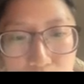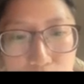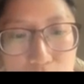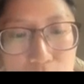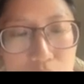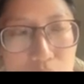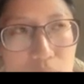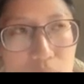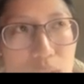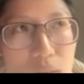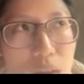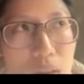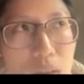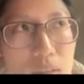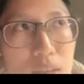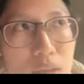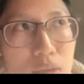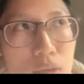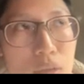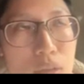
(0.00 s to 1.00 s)
which is a
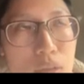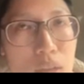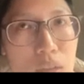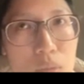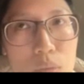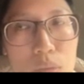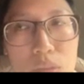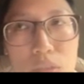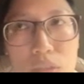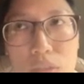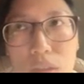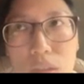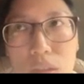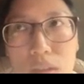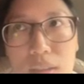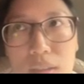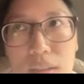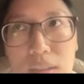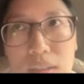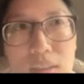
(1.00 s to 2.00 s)
natural language
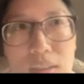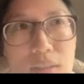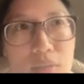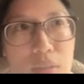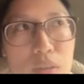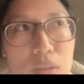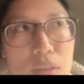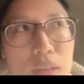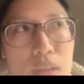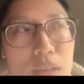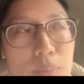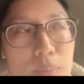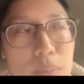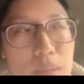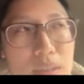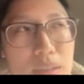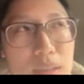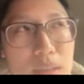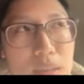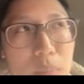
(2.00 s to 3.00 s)
like very
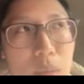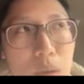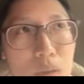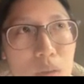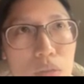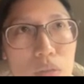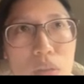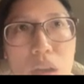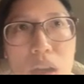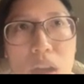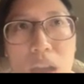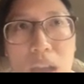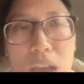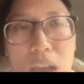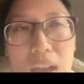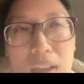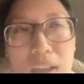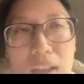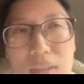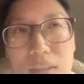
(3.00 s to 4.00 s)
basic model,
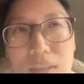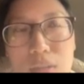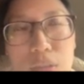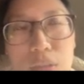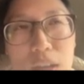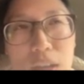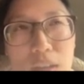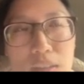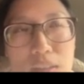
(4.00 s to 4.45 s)
and you can